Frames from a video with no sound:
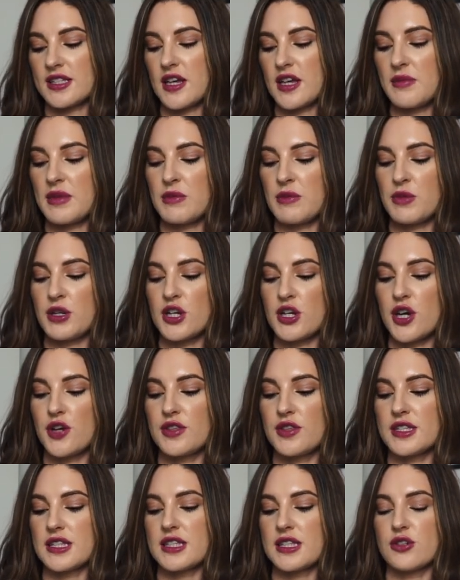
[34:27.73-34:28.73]
I mean, we know
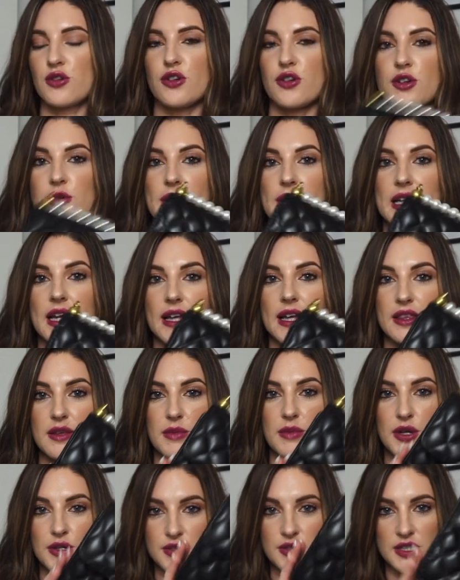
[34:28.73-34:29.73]
this is not going to be like the
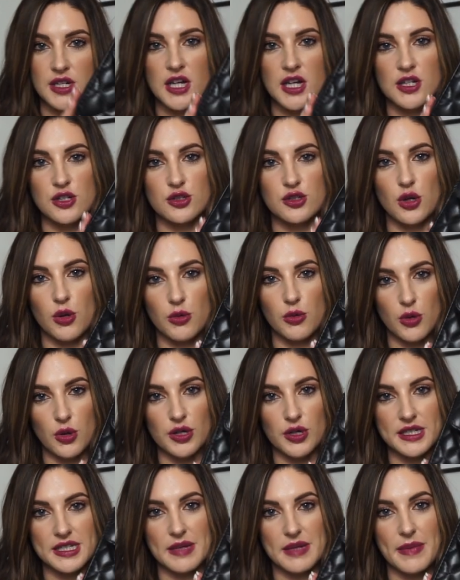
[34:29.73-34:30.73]
most top
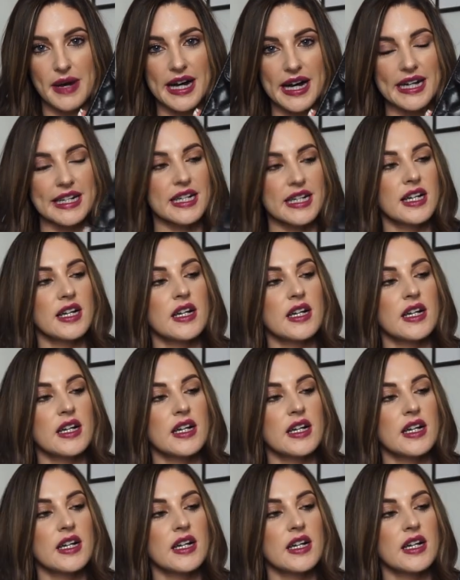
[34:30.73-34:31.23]
quality bag,